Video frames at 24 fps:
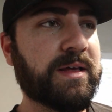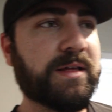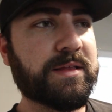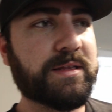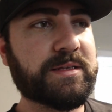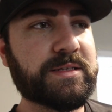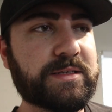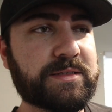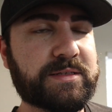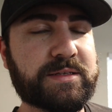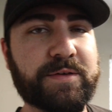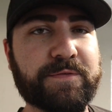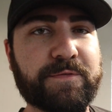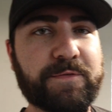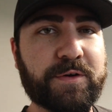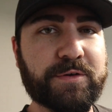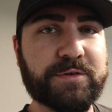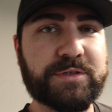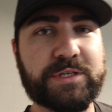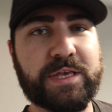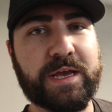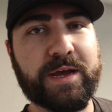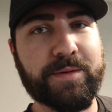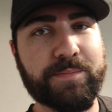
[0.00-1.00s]
This is the
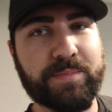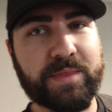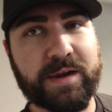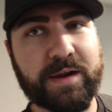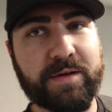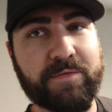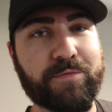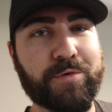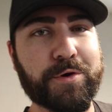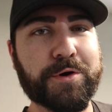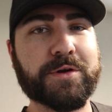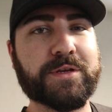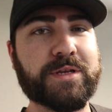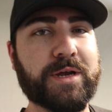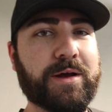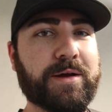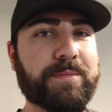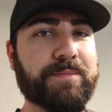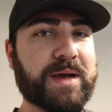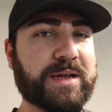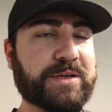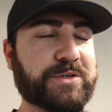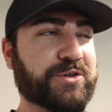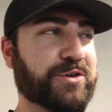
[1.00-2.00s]
first time that I've worked
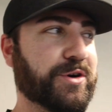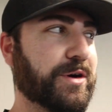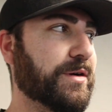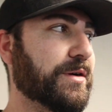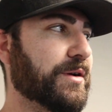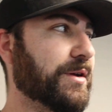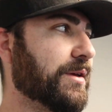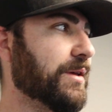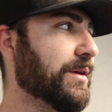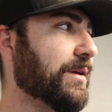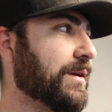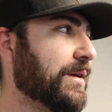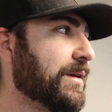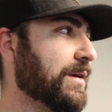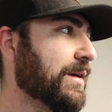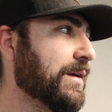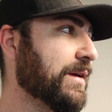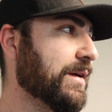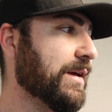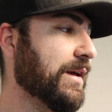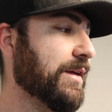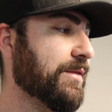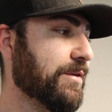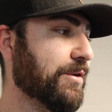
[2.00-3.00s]
on my truck
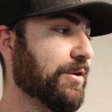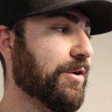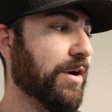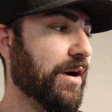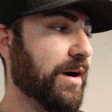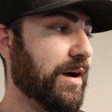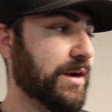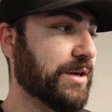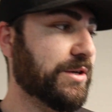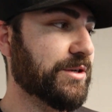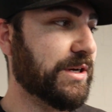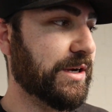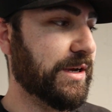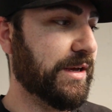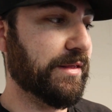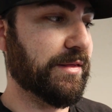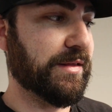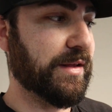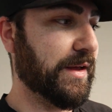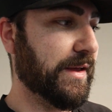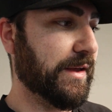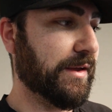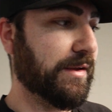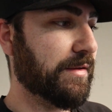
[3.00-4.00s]
in the garage
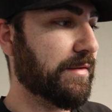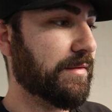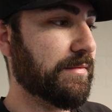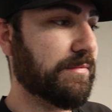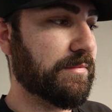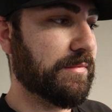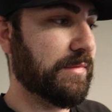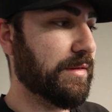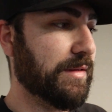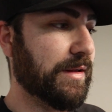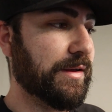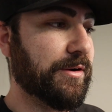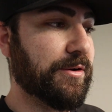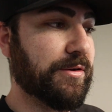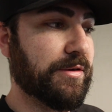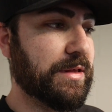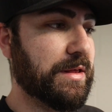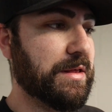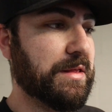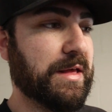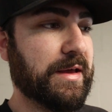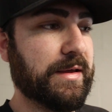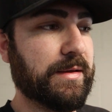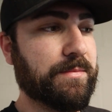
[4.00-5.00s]
in
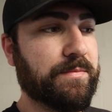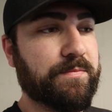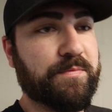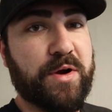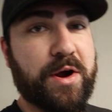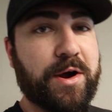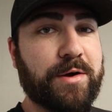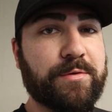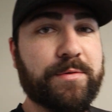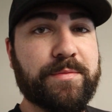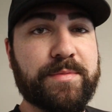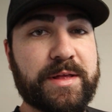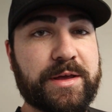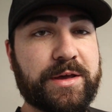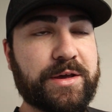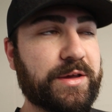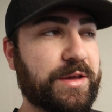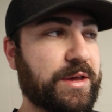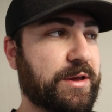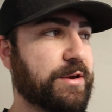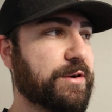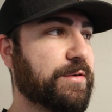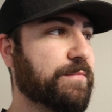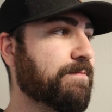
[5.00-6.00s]
literally probably a
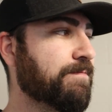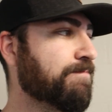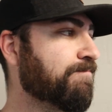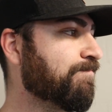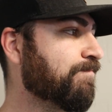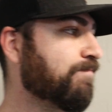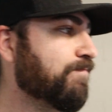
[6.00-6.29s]
year.